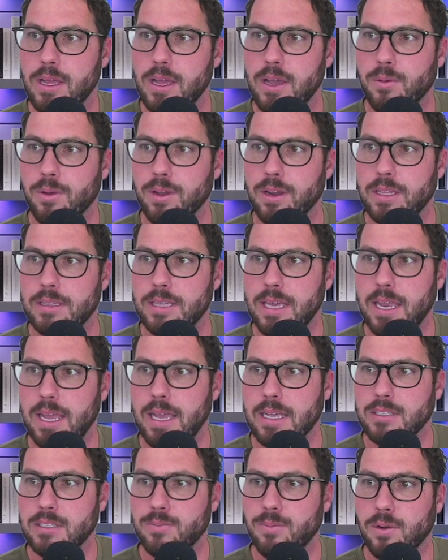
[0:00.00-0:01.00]
We're going to hit that
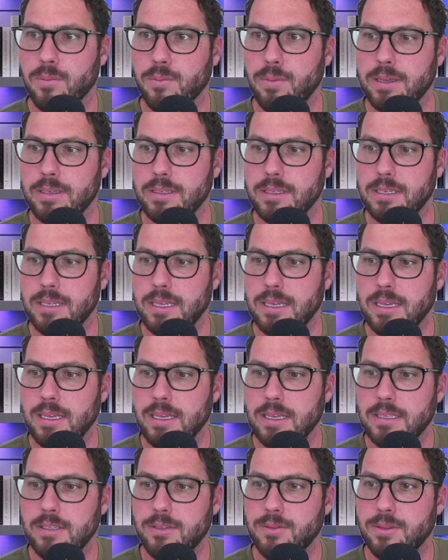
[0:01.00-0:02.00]
export button,
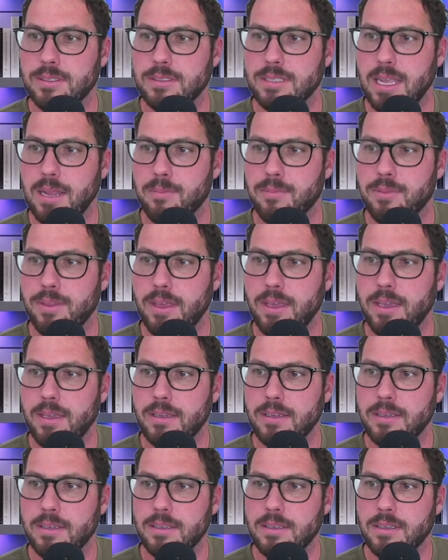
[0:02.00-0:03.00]
do the same thing,